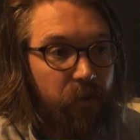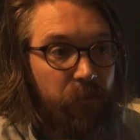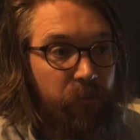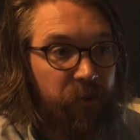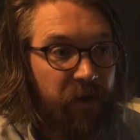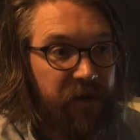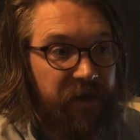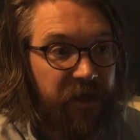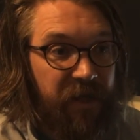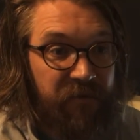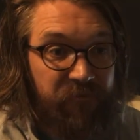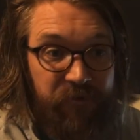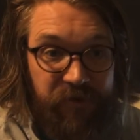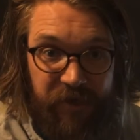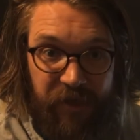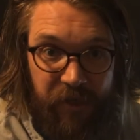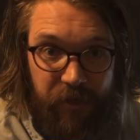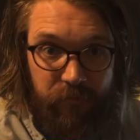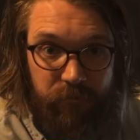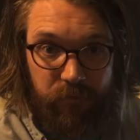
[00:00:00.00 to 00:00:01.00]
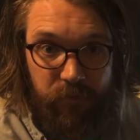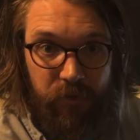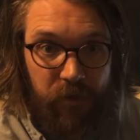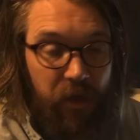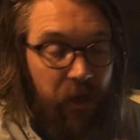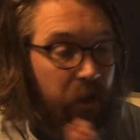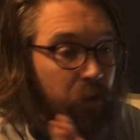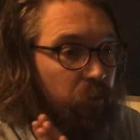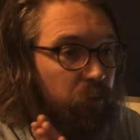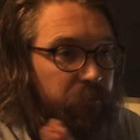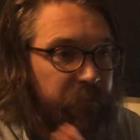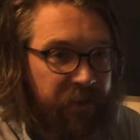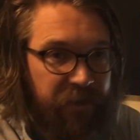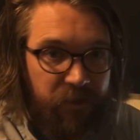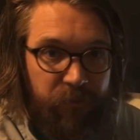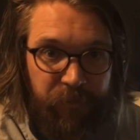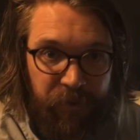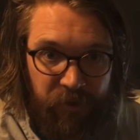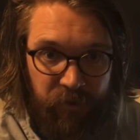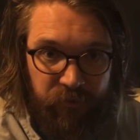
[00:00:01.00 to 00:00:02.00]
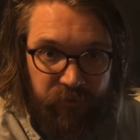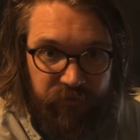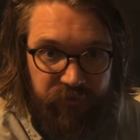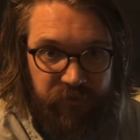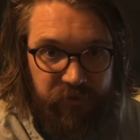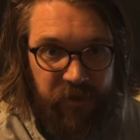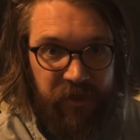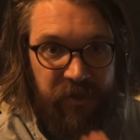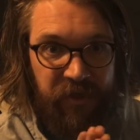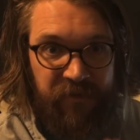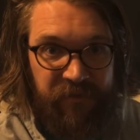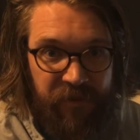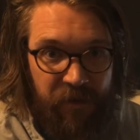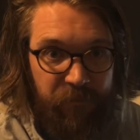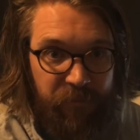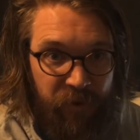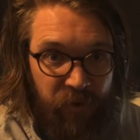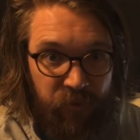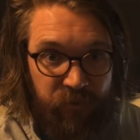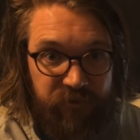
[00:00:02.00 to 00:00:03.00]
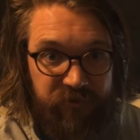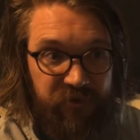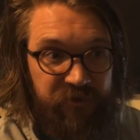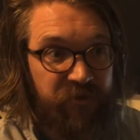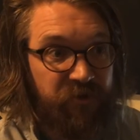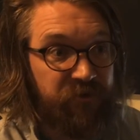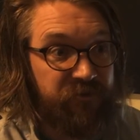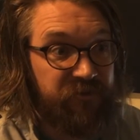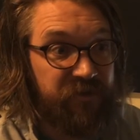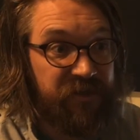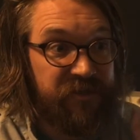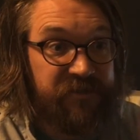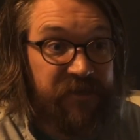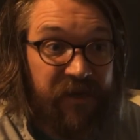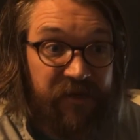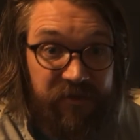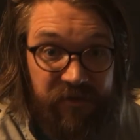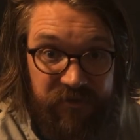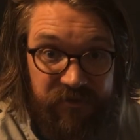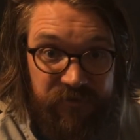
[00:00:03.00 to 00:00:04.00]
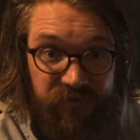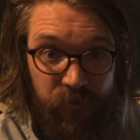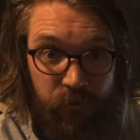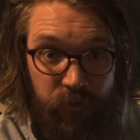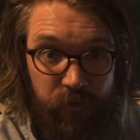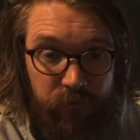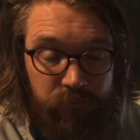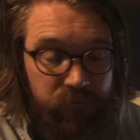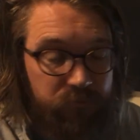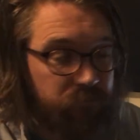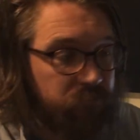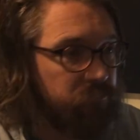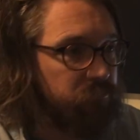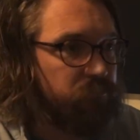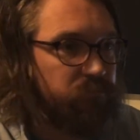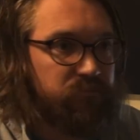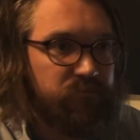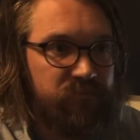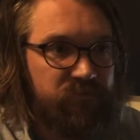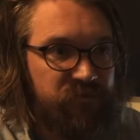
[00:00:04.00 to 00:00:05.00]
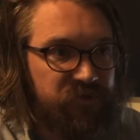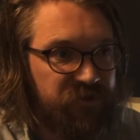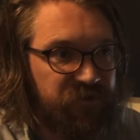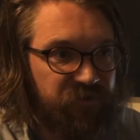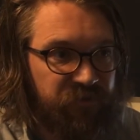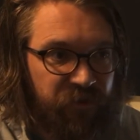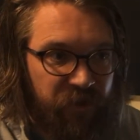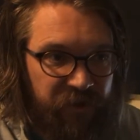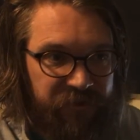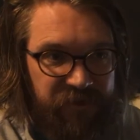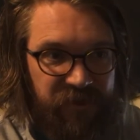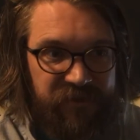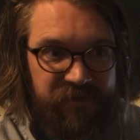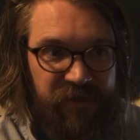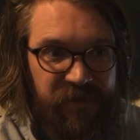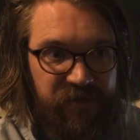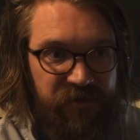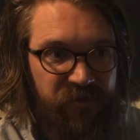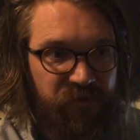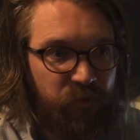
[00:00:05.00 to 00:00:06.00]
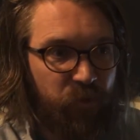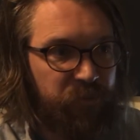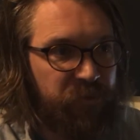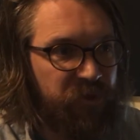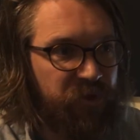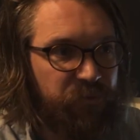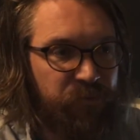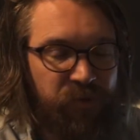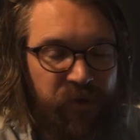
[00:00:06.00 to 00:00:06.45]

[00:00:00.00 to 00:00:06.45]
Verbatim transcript: But every day, I will make a post, and in that post, there's an attendance form just fill out the attendance form. You can